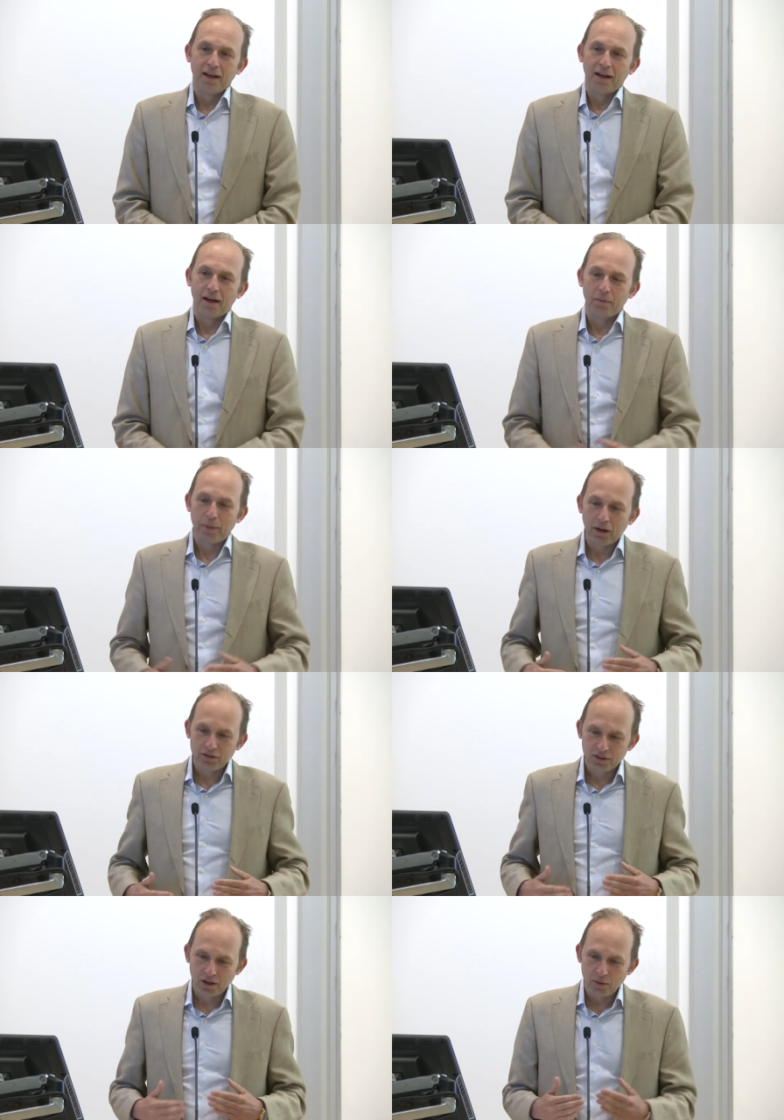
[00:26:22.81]
about
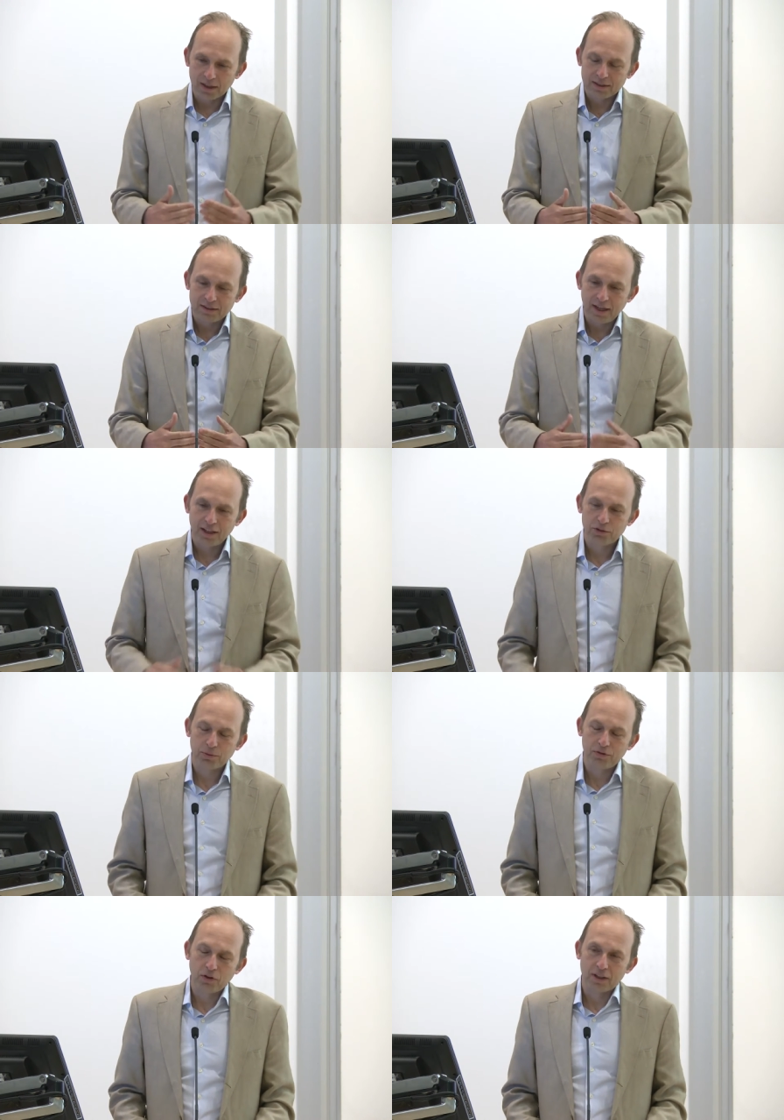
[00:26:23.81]
to go on stage
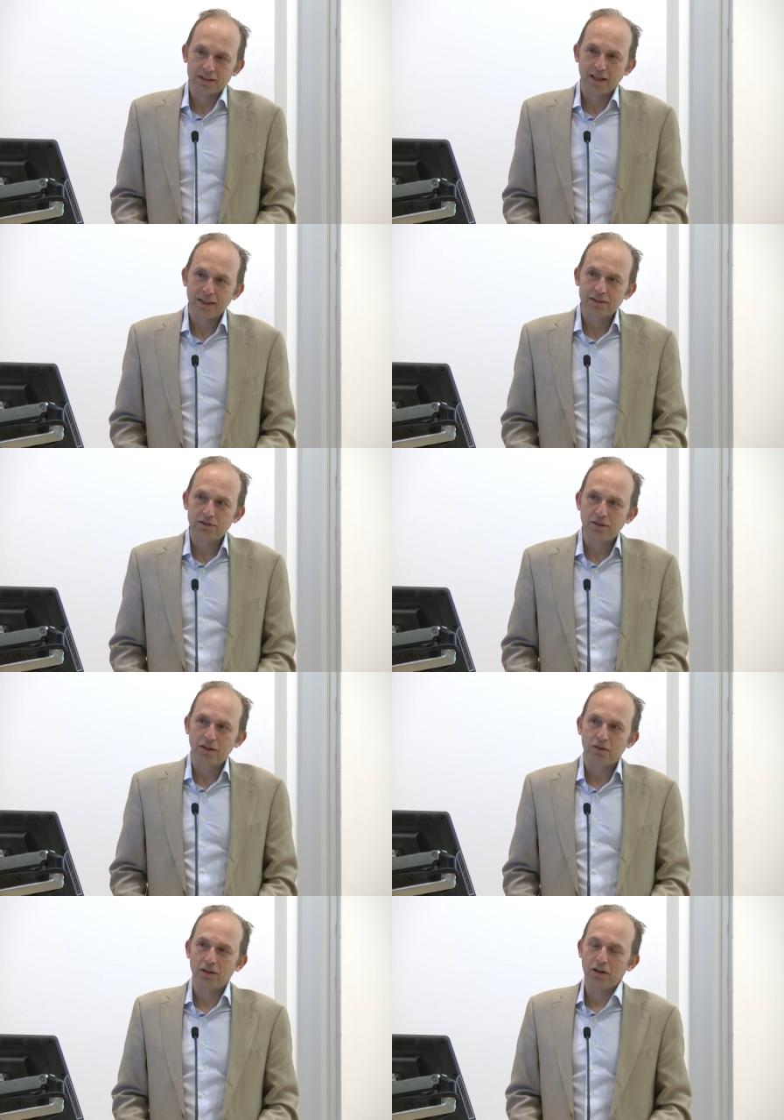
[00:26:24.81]
before his high school in
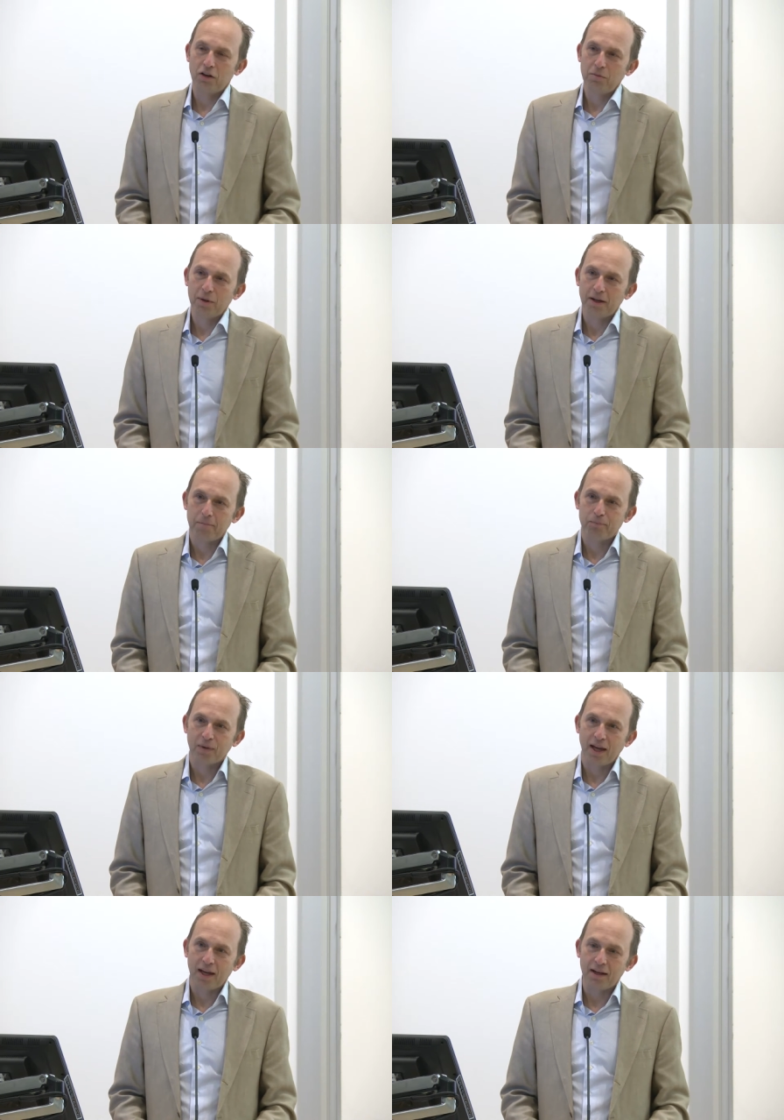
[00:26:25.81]
Oklahoma
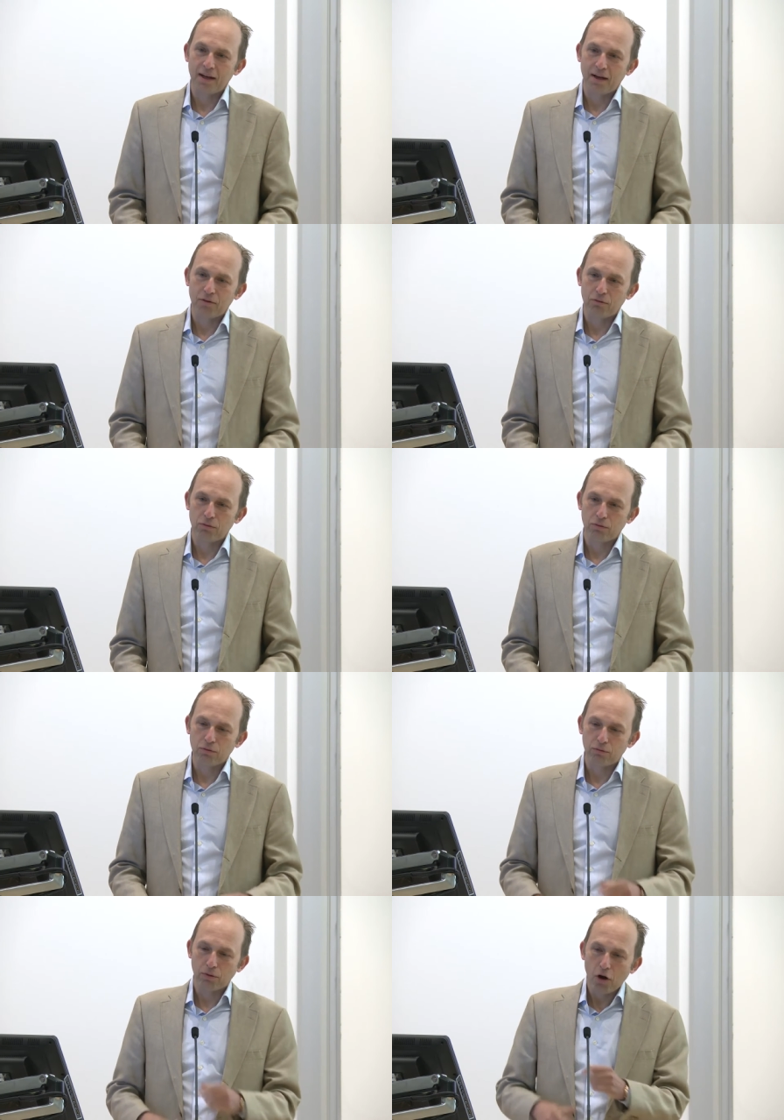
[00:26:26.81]
and a
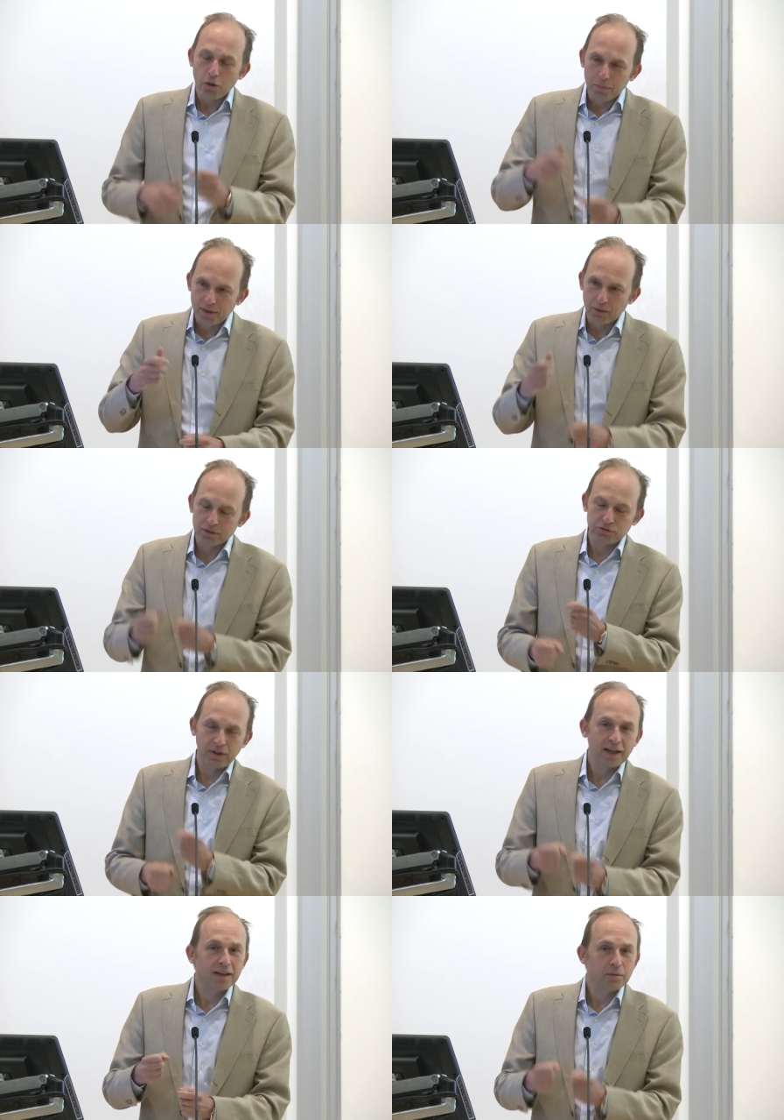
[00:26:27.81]
rope that was
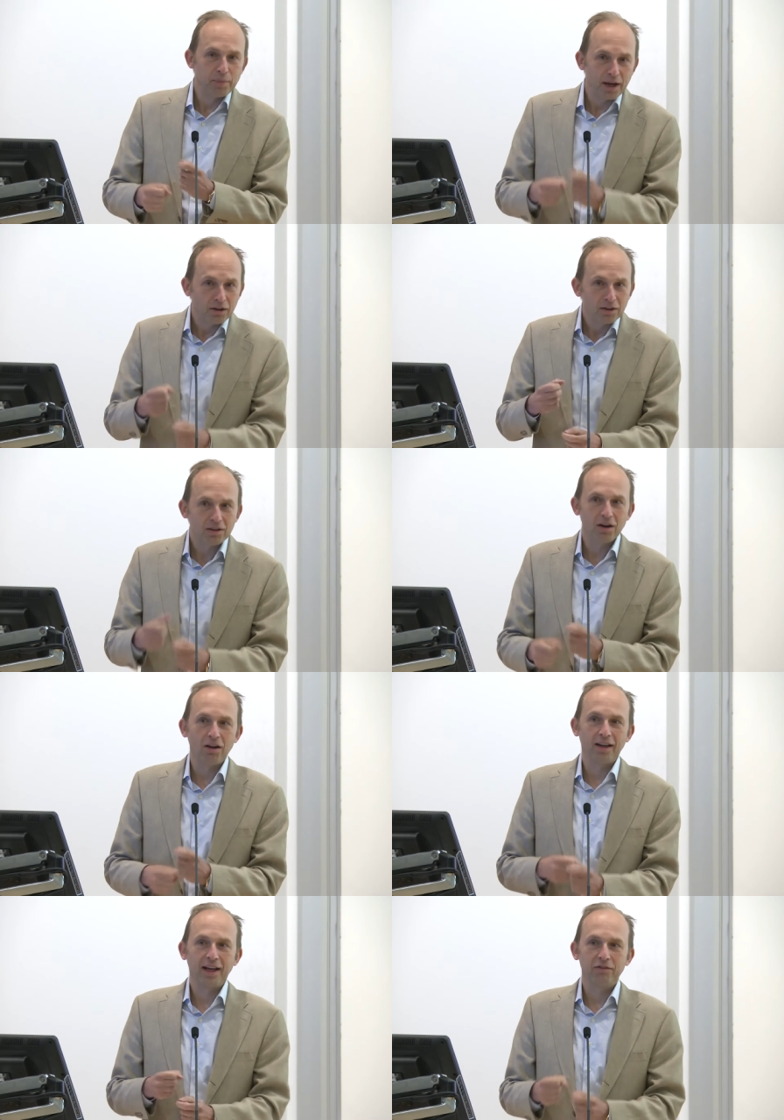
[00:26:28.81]
ringing the bell,
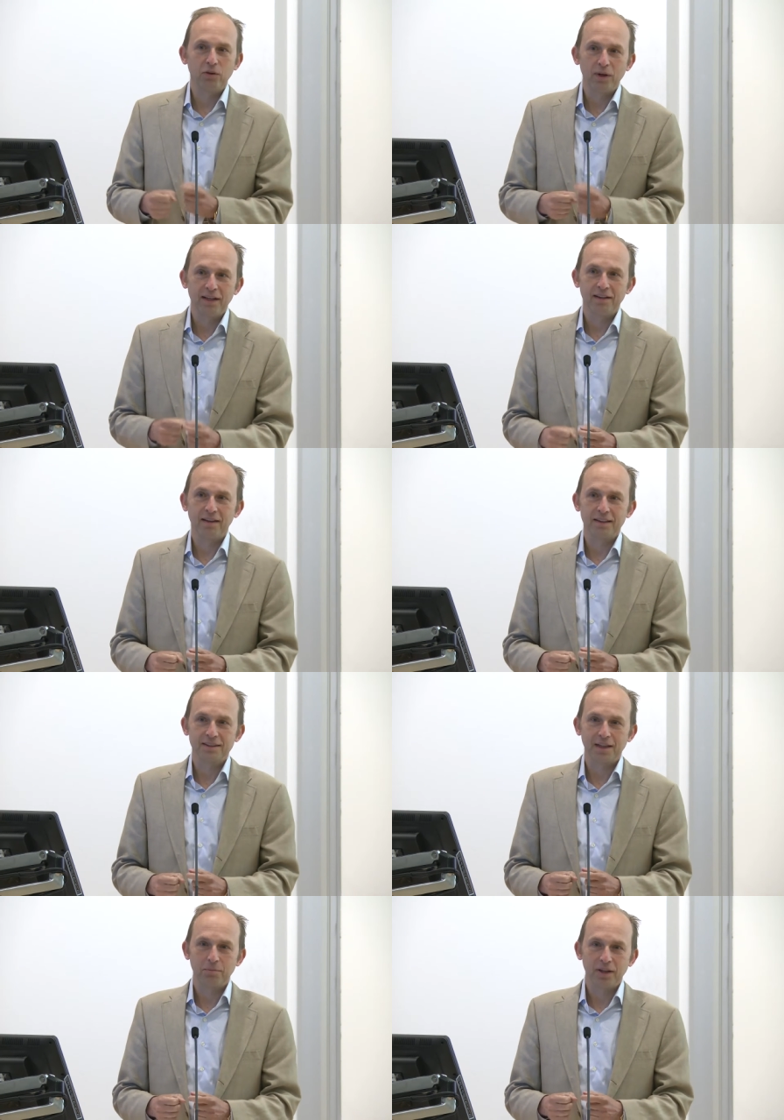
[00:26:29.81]
calling everyone into the
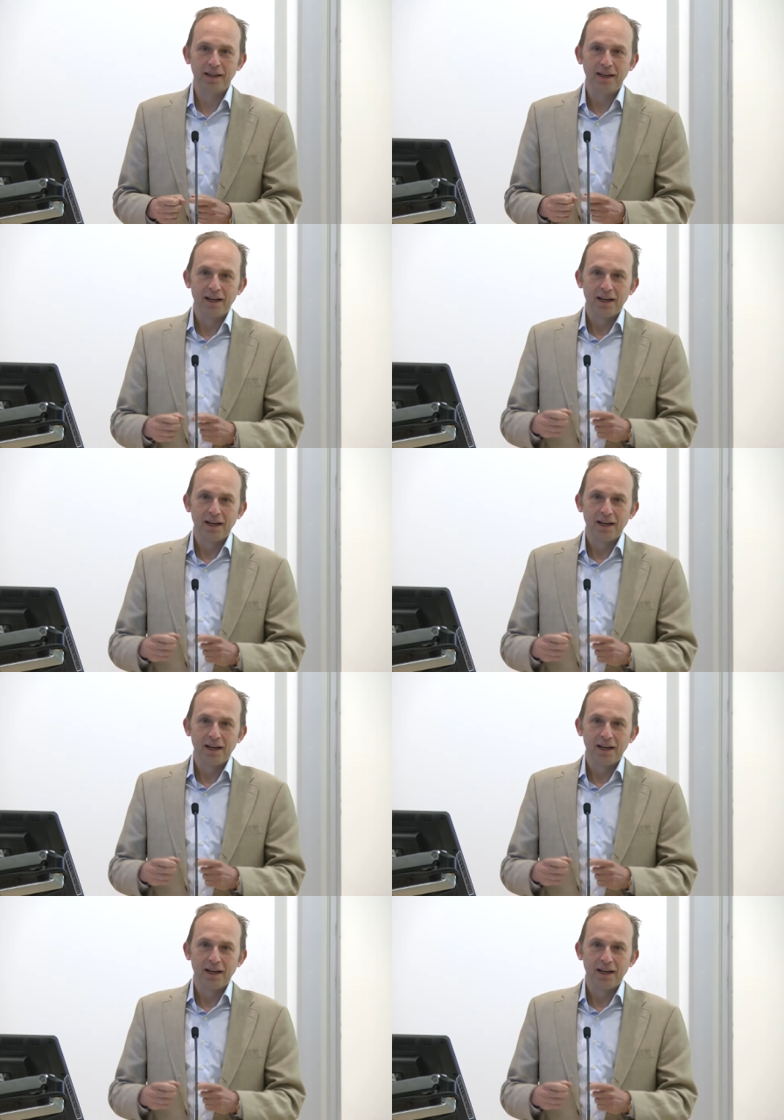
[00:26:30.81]
assembly,